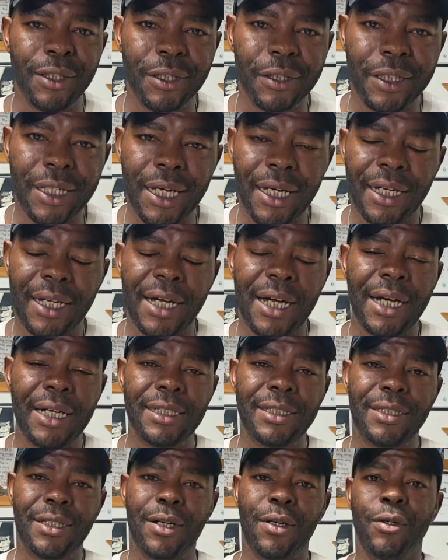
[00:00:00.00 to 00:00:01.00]
Okay, guys.
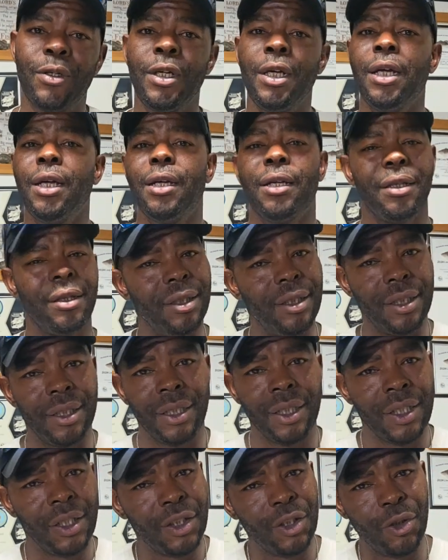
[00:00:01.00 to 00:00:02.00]
So
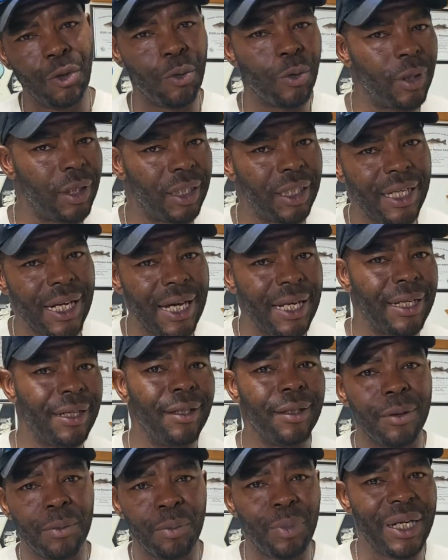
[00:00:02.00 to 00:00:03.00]
you want to kind of
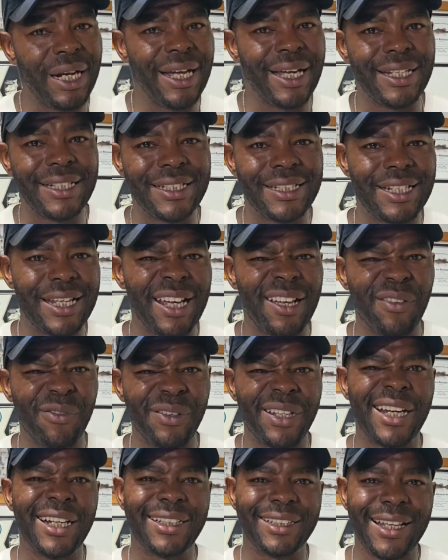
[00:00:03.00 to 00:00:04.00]
play it safe
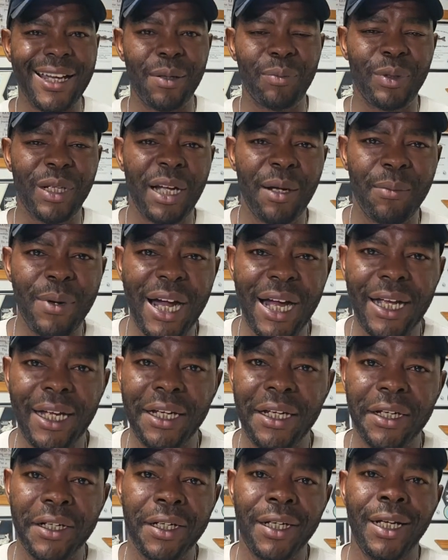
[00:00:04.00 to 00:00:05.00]
like that. Play it by
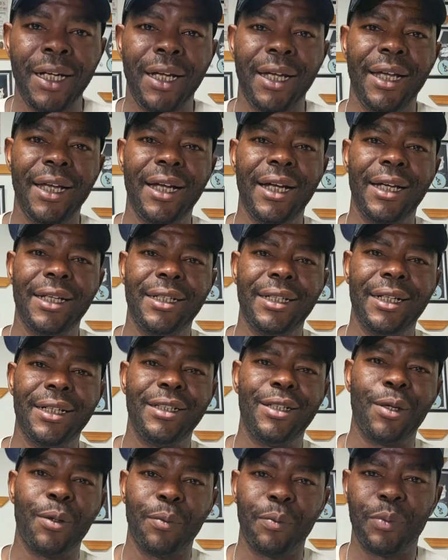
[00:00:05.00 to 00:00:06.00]
ear. And
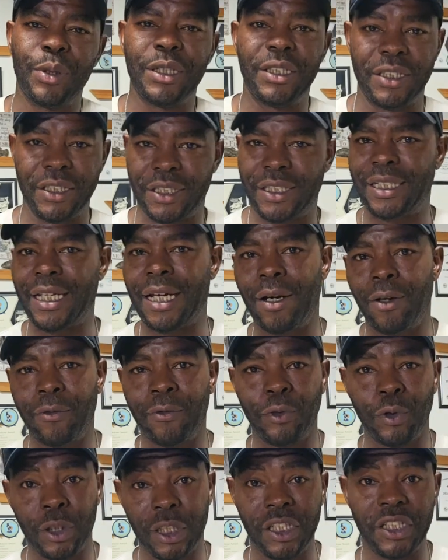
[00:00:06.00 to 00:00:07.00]
don't put yourself
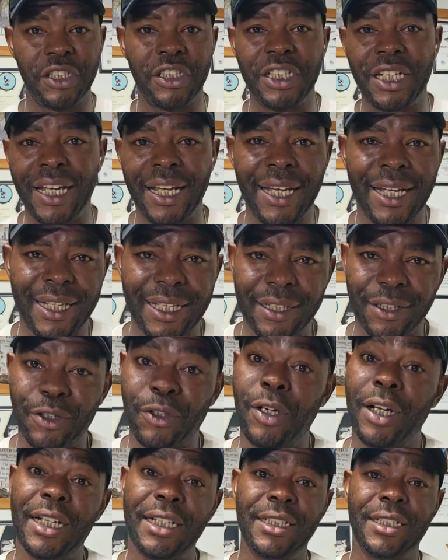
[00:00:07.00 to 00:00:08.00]
or your jig in a
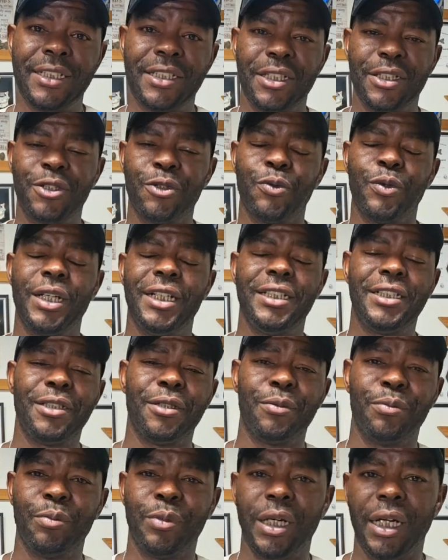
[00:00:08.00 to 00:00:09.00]
crazy
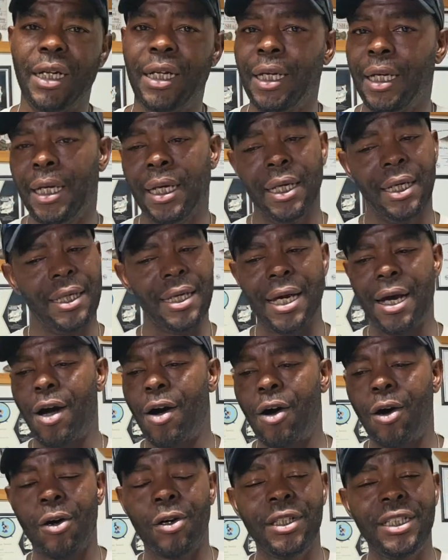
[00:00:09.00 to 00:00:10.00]
situation. But yeah,
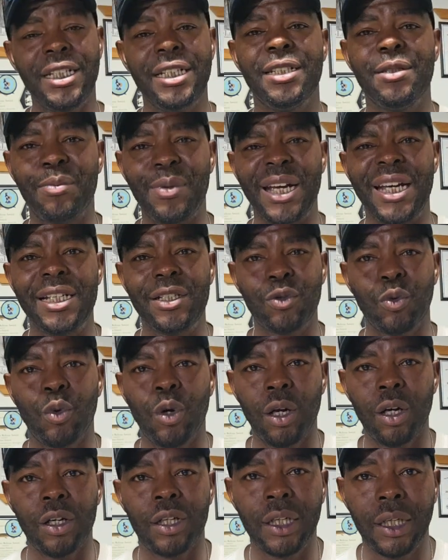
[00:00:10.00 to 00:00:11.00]
all these baits
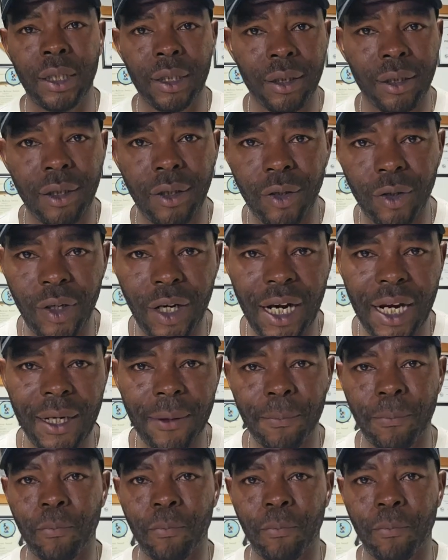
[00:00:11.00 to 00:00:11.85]
work. All right.